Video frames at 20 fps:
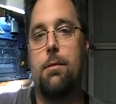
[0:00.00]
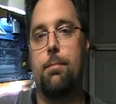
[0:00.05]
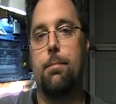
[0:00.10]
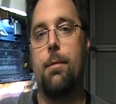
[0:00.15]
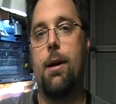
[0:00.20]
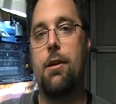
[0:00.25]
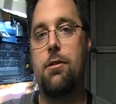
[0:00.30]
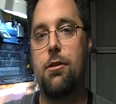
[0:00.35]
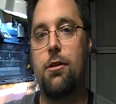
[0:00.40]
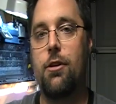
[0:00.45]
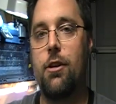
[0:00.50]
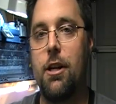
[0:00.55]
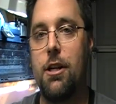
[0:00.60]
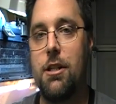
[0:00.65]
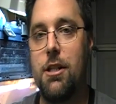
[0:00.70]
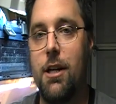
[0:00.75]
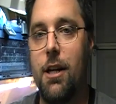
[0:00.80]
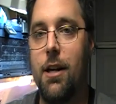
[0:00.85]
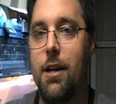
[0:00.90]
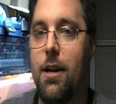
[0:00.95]
Master Grade
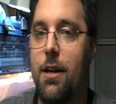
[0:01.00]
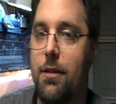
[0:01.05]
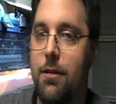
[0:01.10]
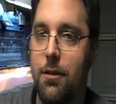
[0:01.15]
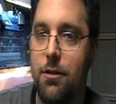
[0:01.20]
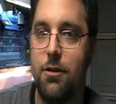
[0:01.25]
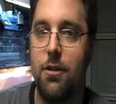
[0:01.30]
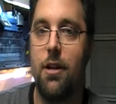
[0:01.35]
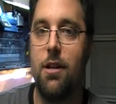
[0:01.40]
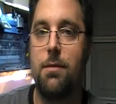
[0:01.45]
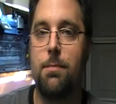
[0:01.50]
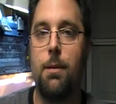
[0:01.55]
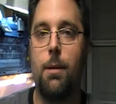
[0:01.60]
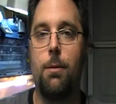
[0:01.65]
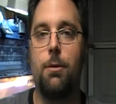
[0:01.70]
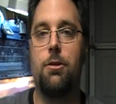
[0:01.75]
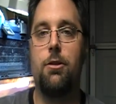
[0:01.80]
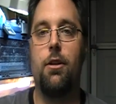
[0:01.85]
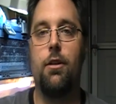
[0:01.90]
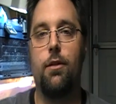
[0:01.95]
GNX that you guys
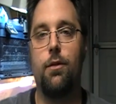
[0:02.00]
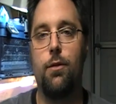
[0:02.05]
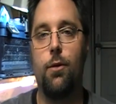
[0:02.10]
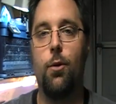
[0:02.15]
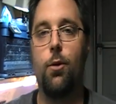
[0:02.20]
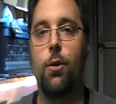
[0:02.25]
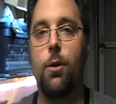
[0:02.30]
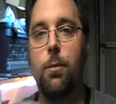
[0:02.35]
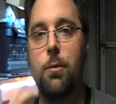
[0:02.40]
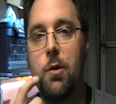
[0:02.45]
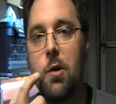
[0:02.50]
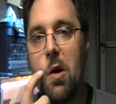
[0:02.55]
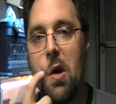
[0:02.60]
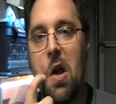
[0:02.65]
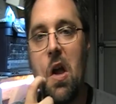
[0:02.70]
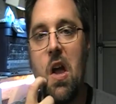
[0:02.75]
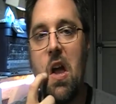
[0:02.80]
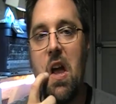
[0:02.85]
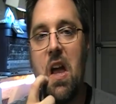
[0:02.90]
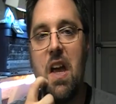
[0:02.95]
probably saw in the forums,
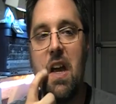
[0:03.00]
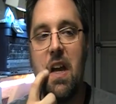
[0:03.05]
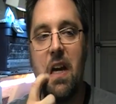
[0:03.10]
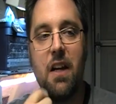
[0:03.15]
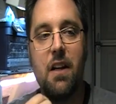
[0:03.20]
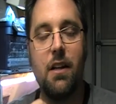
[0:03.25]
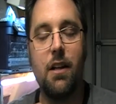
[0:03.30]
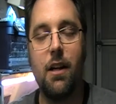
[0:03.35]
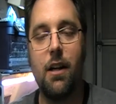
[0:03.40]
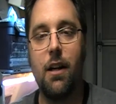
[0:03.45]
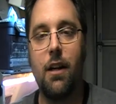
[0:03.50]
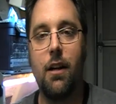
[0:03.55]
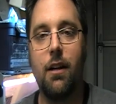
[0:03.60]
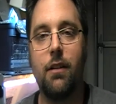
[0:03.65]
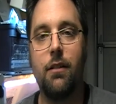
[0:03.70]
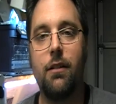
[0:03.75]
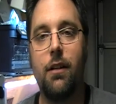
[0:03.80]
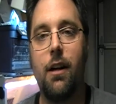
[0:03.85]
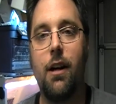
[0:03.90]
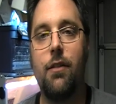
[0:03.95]
and I
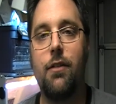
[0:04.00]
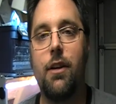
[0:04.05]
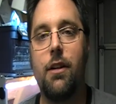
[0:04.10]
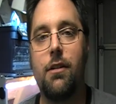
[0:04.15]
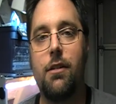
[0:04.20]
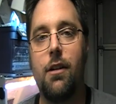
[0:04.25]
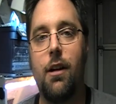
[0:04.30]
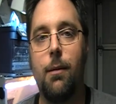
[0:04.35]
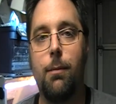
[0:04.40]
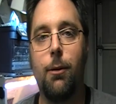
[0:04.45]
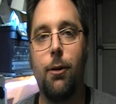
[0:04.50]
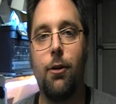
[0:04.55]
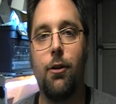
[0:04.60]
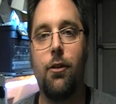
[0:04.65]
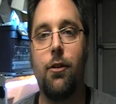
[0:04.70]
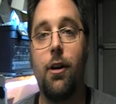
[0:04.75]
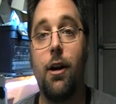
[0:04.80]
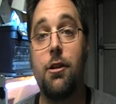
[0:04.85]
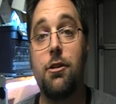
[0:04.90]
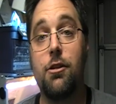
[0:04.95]
have yet to upload a
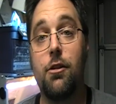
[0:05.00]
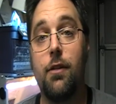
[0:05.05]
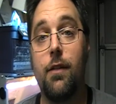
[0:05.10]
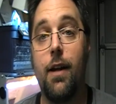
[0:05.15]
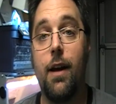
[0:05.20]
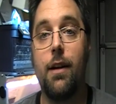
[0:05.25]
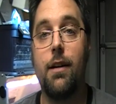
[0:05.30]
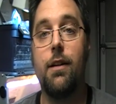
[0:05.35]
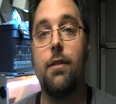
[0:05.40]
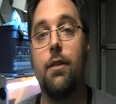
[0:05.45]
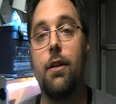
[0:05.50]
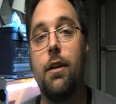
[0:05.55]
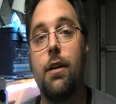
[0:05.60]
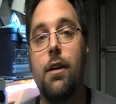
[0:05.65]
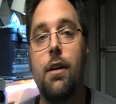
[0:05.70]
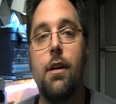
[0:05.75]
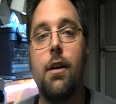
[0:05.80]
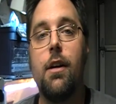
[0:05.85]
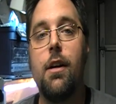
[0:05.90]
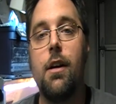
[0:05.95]
slideshow to that even.
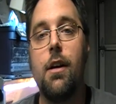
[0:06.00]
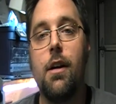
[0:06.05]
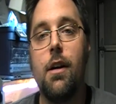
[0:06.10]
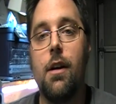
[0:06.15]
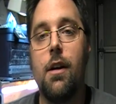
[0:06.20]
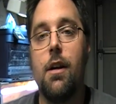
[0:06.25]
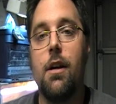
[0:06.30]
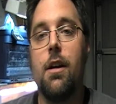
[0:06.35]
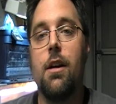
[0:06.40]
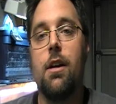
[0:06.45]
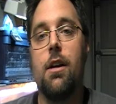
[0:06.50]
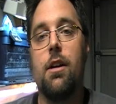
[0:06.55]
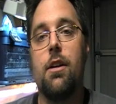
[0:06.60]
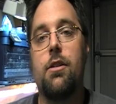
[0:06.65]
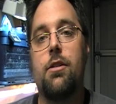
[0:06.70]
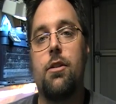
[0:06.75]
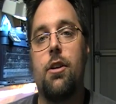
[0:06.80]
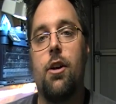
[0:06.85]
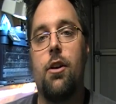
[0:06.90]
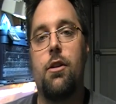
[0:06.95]

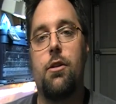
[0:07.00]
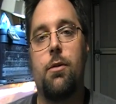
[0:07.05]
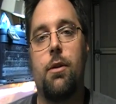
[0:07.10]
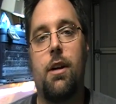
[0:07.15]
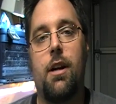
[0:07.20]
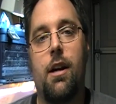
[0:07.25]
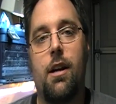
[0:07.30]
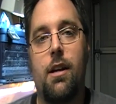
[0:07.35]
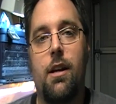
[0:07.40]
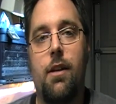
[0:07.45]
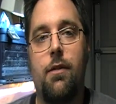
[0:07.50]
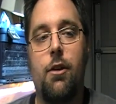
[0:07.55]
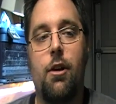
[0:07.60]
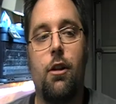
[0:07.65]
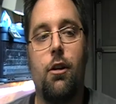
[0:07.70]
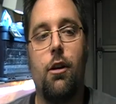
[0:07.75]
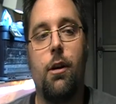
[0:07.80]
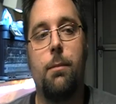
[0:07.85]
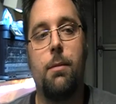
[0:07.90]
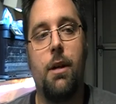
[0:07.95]
So I just want to kind of give you a
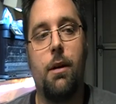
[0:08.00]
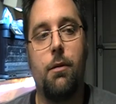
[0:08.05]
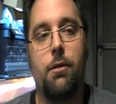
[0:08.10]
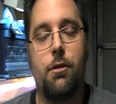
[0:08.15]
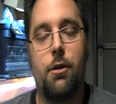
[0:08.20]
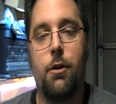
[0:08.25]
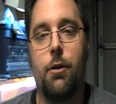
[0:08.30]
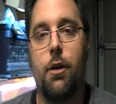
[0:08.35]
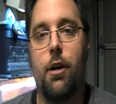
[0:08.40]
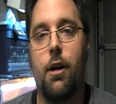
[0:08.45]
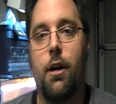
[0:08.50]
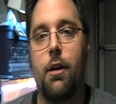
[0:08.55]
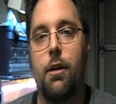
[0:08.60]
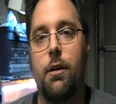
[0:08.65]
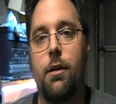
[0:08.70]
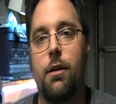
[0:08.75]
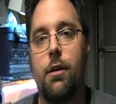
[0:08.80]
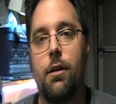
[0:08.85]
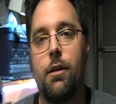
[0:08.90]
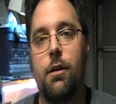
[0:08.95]
little update what's going on
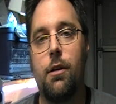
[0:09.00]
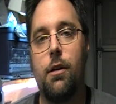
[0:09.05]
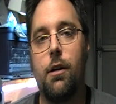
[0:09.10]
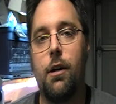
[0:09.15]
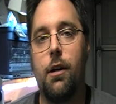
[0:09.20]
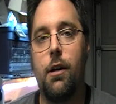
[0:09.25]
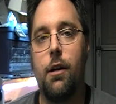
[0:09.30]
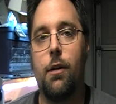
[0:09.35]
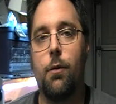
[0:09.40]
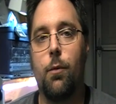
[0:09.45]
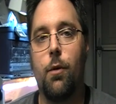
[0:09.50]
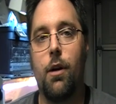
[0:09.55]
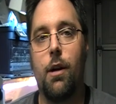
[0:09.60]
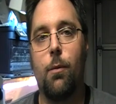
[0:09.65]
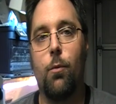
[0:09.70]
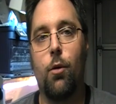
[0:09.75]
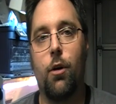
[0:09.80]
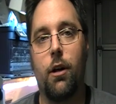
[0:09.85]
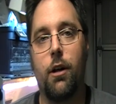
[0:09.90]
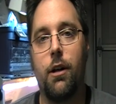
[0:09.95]
and what
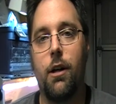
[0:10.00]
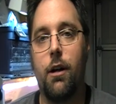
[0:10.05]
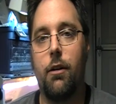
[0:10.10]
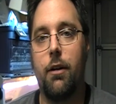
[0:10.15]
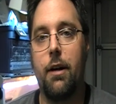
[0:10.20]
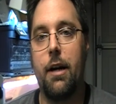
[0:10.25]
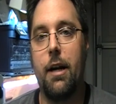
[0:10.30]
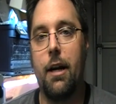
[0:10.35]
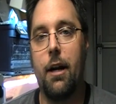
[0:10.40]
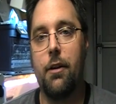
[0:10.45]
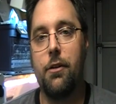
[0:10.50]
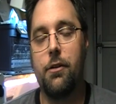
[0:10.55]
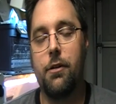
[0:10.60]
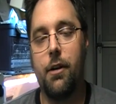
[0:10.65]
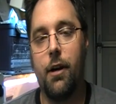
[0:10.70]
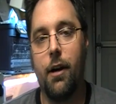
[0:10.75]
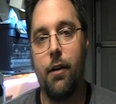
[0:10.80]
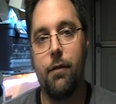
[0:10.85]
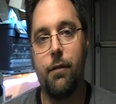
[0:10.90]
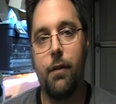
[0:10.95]
I'm working on right now and
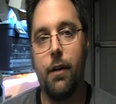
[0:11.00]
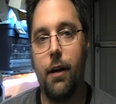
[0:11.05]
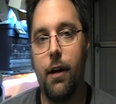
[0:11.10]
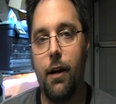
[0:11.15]
stuff.